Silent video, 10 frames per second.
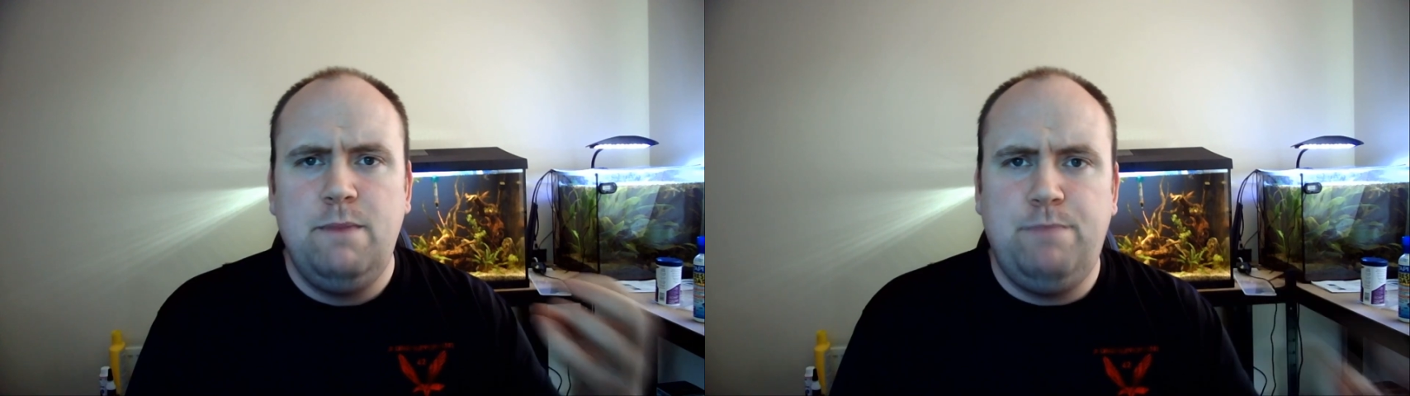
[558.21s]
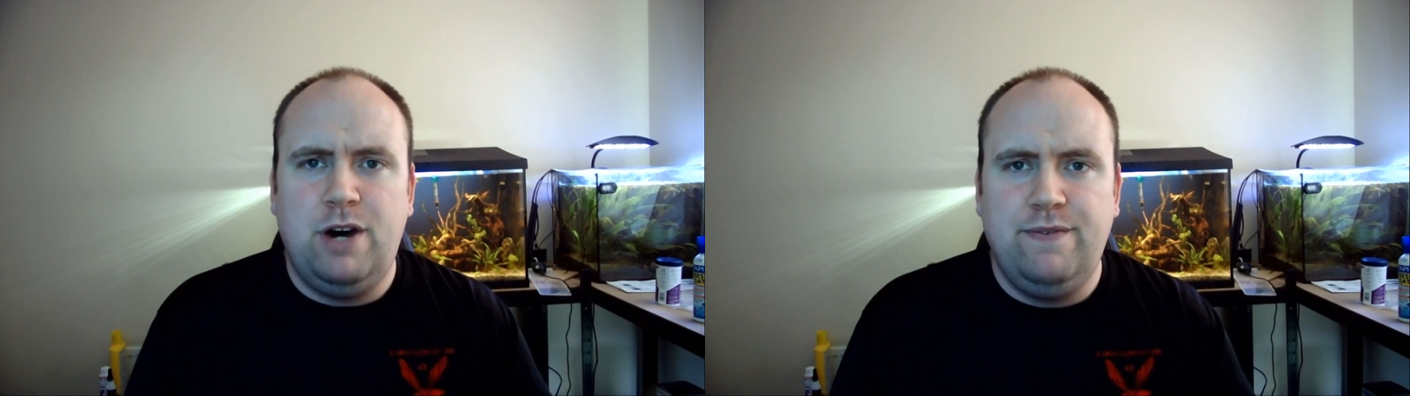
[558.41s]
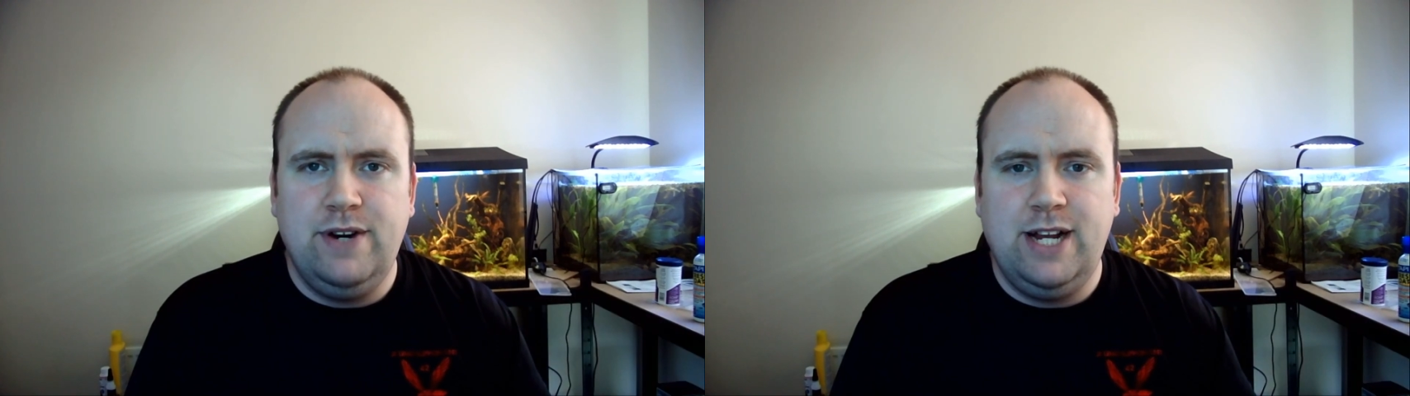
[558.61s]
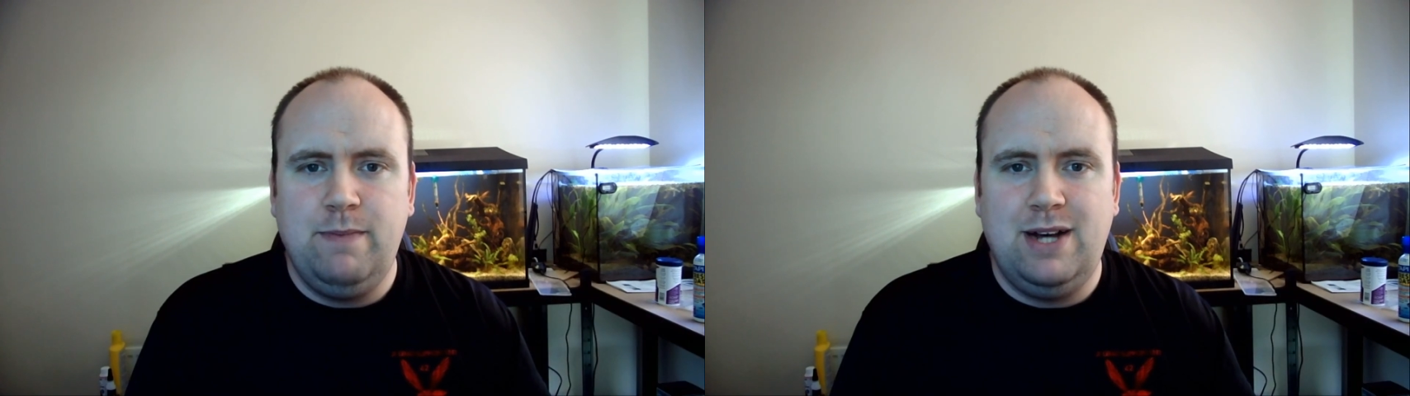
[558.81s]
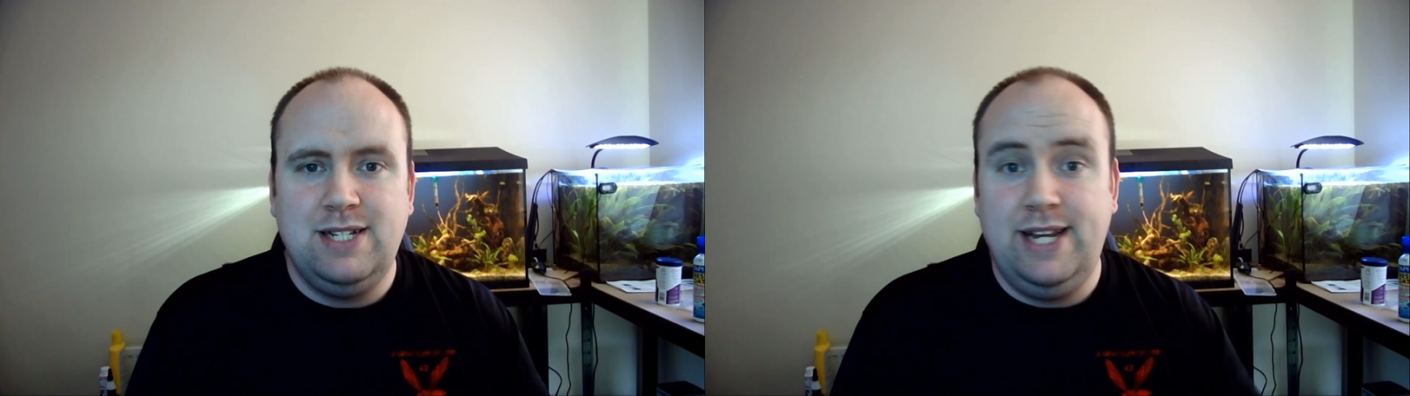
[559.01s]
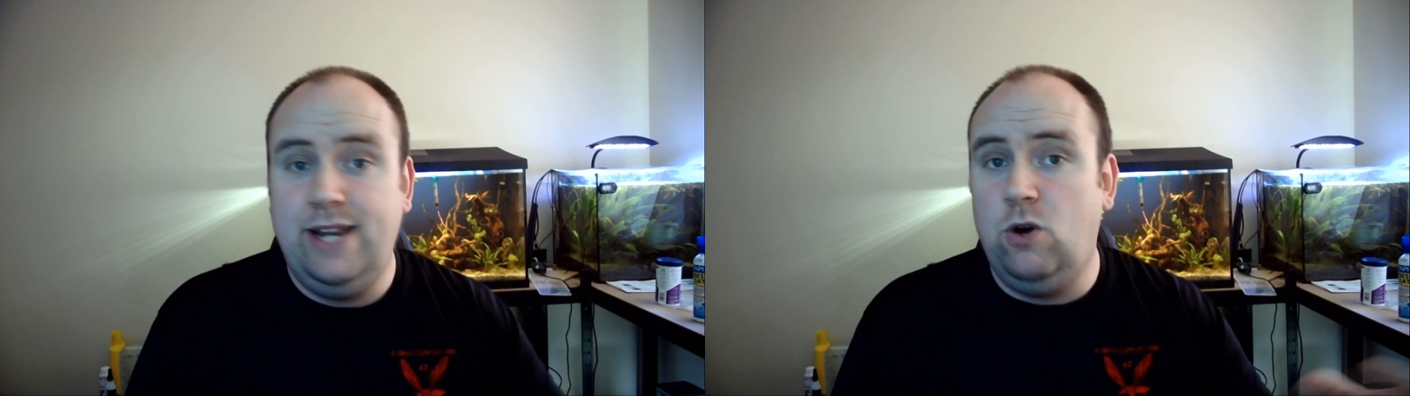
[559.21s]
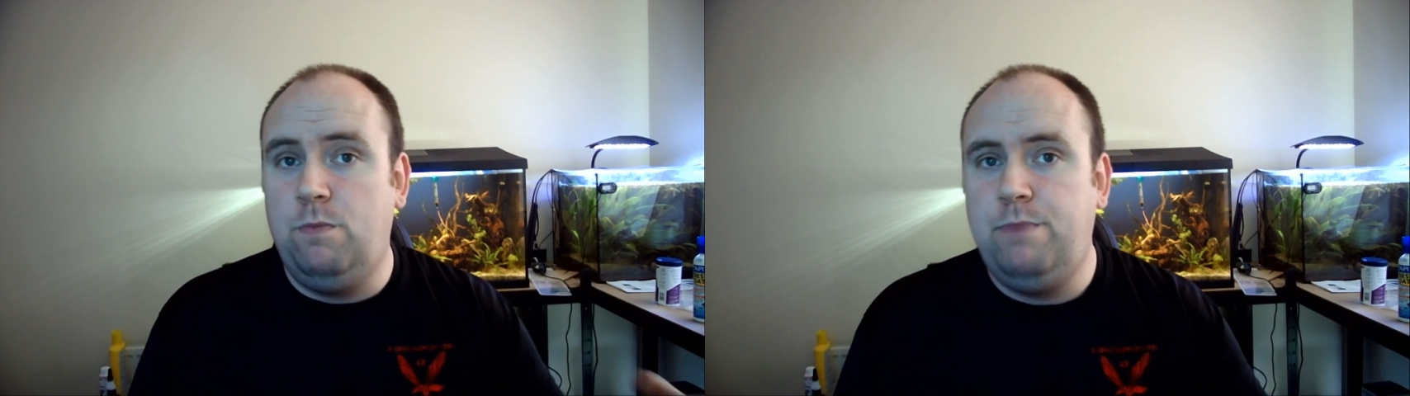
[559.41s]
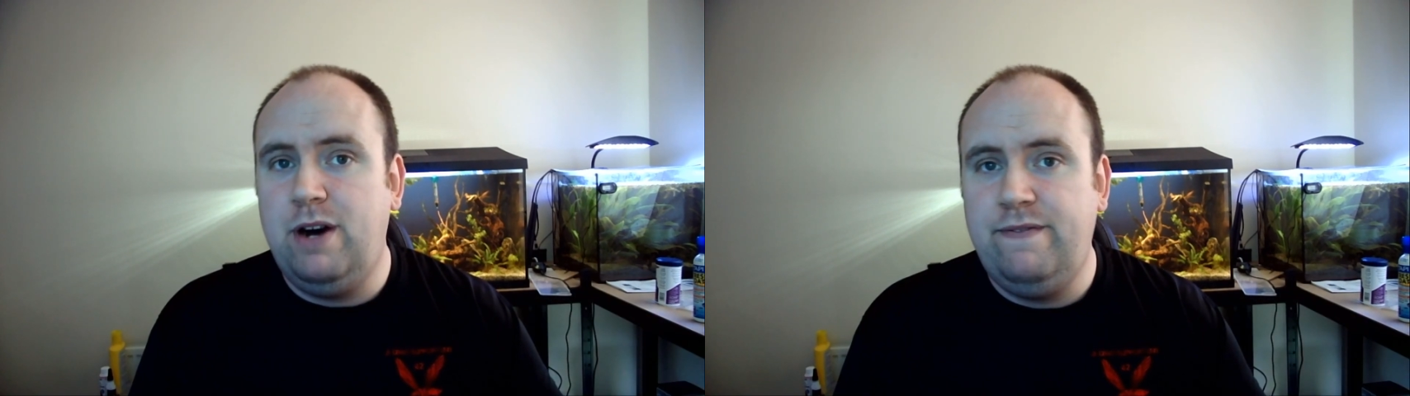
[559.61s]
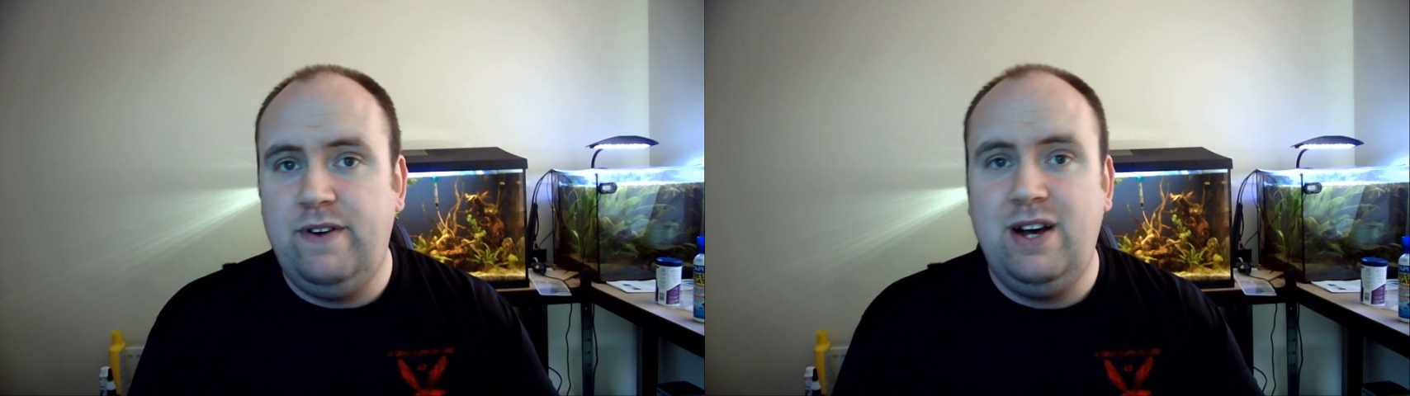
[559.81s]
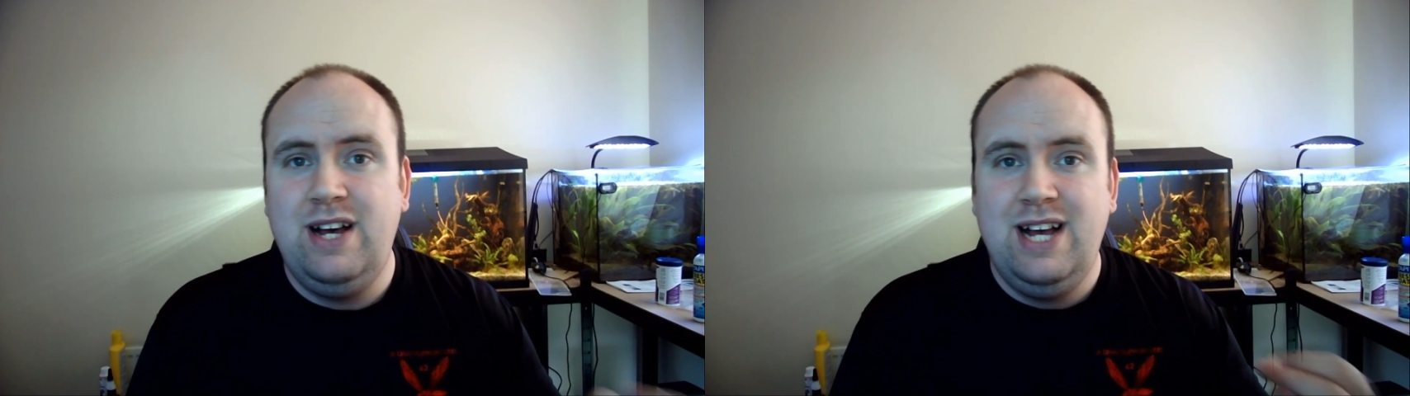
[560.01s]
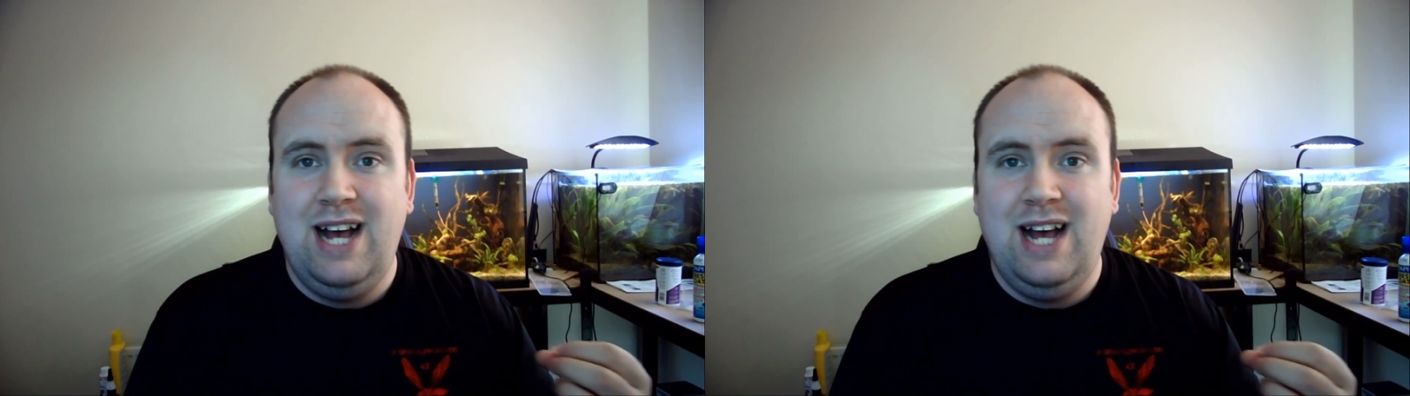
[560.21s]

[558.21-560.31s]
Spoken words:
buffering capacity or buffer,